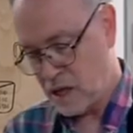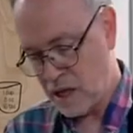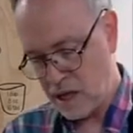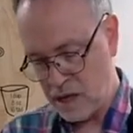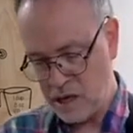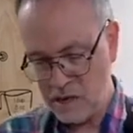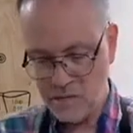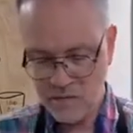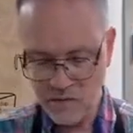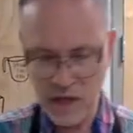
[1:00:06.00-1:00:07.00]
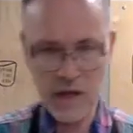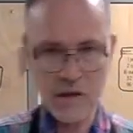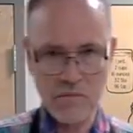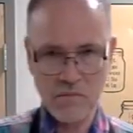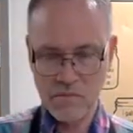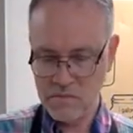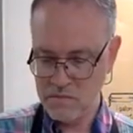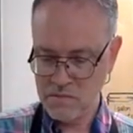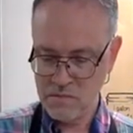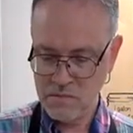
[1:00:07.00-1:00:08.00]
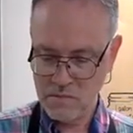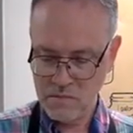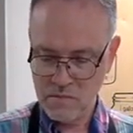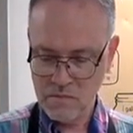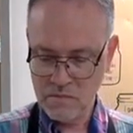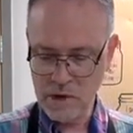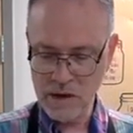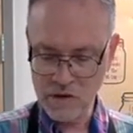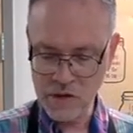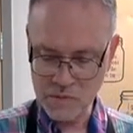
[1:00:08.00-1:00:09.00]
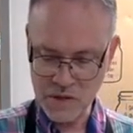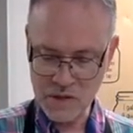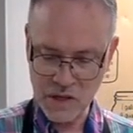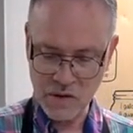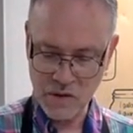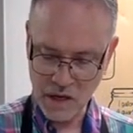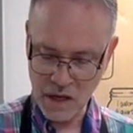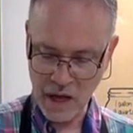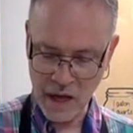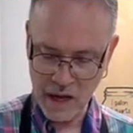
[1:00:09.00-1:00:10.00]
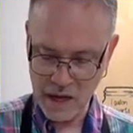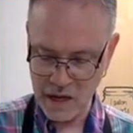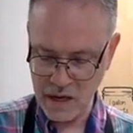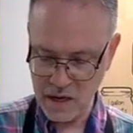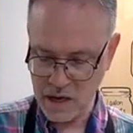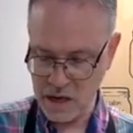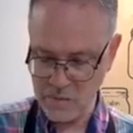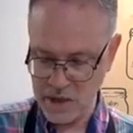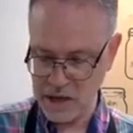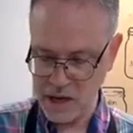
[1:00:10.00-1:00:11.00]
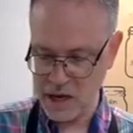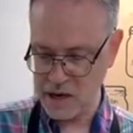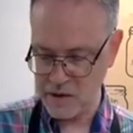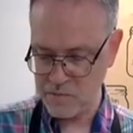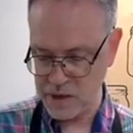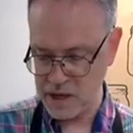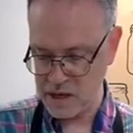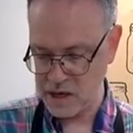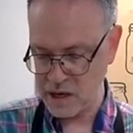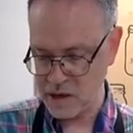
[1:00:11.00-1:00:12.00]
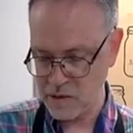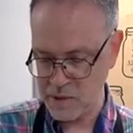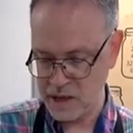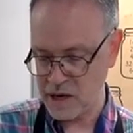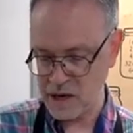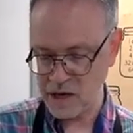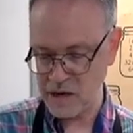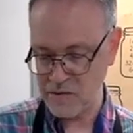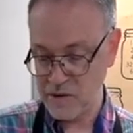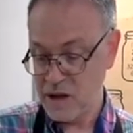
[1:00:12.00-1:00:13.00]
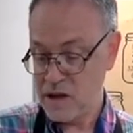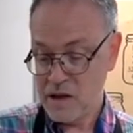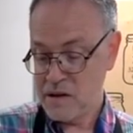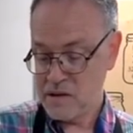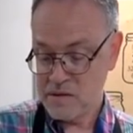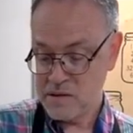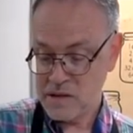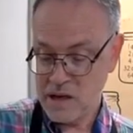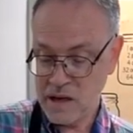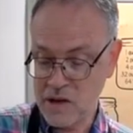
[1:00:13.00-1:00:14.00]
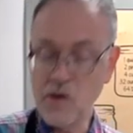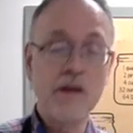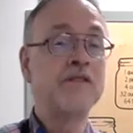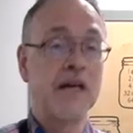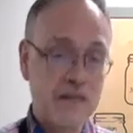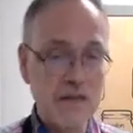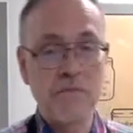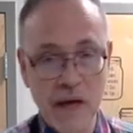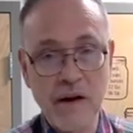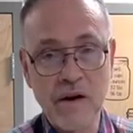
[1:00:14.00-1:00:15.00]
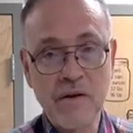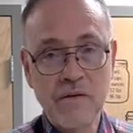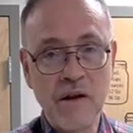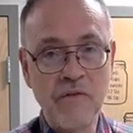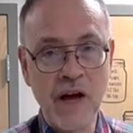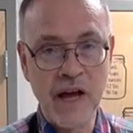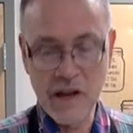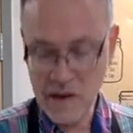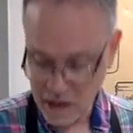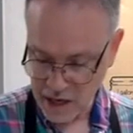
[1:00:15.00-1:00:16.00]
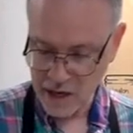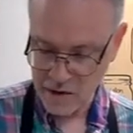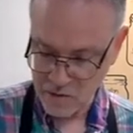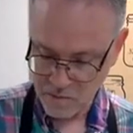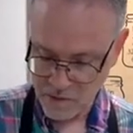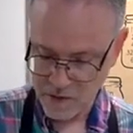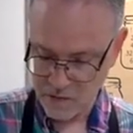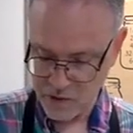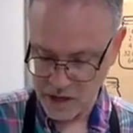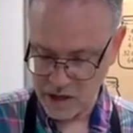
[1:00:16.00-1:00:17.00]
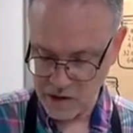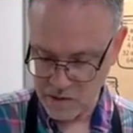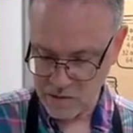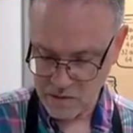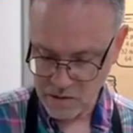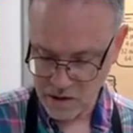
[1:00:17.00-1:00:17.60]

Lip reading: a vegan butter substitute, and it may not have been, it may not have, it could have tasted better if I had had a vegan